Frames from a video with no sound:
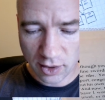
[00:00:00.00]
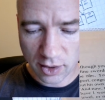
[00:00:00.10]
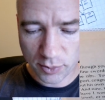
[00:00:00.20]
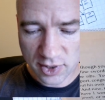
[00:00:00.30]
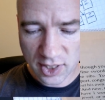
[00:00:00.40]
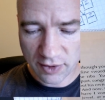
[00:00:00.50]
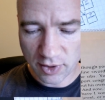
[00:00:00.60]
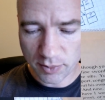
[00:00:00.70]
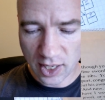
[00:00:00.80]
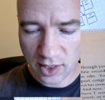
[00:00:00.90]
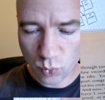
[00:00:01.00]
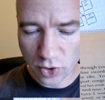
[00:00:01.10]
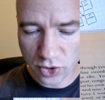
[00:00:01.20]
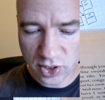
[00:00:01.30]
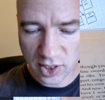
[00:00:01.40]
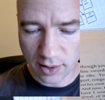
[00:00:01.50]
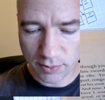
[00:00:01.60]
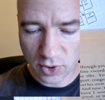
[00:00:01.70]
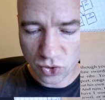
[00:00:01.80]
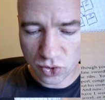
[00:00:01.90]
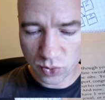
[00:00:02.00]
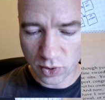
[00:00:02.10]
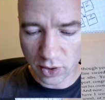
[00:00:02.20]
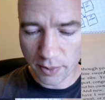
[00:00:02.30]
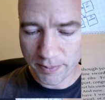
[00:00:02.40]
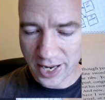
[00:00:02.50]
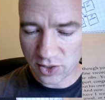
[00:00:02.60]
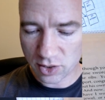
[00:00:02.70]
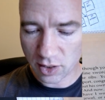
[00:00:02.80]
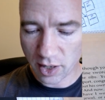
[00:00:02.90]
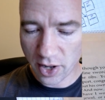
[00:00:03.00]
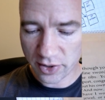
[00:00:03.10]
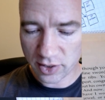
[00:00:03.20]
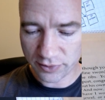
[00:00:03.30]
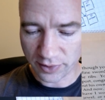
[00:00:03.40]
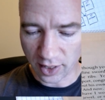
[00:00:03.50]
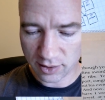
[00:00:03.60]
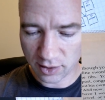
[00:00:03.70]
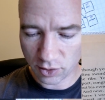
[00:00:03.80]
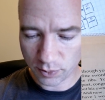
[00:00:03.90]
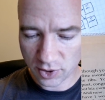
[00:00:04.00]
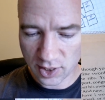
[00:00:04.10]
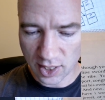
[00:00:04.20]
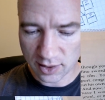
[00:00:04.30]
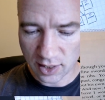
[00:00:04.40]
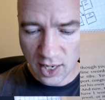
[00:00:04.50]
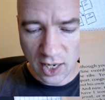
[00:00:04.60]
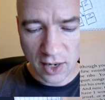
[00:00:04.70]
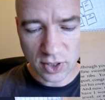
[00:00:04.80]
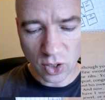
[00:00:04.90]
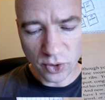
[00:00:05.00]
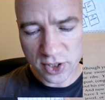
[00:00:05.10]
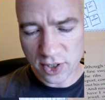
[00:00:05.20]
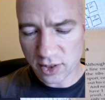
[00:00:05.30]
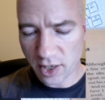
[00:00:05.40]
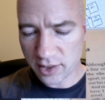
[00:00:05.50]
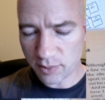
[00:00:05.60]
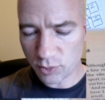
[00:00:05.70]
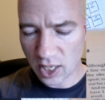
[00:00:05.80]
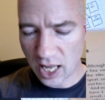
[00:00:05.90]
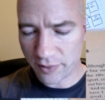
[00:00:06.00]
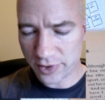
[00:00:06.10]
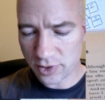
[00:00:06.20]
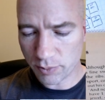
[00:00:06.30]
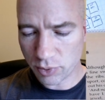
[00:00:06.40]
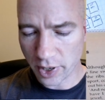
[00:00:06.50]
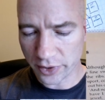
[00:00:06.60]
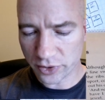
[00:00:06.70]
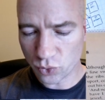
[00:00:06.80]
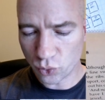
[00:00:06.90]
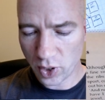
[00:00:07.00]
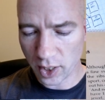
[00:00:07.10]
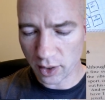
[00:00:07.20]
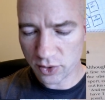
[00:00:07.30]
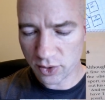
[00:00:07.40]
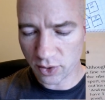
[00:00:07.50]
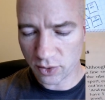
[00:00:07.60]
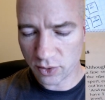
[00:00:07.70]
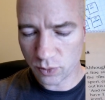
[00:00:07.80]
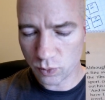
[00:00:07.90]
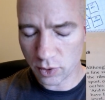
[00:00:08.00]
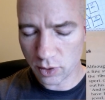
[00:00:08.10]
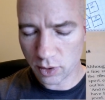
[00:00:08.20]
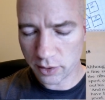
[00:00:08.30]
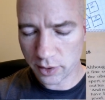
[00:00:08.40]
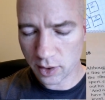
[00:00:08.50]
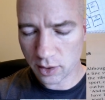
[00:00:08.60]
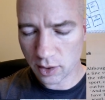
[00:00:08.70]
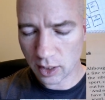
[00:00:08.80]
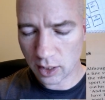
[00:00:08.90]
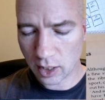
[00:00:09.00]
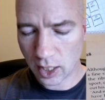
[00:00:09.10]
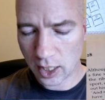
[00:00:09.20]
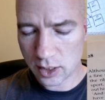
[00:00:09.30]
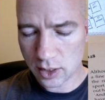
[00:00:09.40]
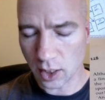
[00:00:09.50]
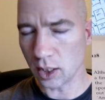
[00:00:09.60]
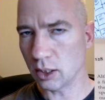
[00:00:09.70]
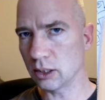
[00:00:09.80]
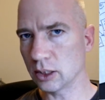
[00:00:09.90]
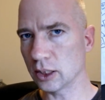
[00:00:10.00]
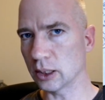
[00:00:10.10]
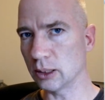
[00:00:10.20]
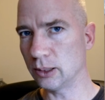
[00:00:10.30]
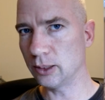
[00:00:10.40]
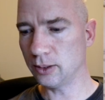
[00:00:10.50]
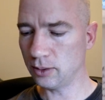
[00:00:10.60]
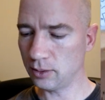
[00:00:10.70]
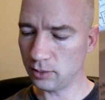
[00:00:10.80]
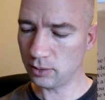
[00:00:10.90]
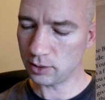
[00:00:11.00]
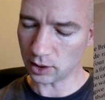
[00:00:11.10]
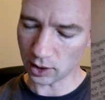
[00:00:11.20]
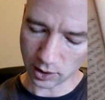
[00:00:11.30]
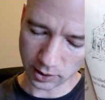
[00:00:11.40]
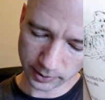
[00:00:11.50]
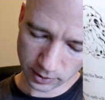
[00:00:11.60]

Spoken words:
You must give him any one gem, jewel, or magical artifact that you possess. If the only such item you have is your brass ring, turn to 180. Oh dear.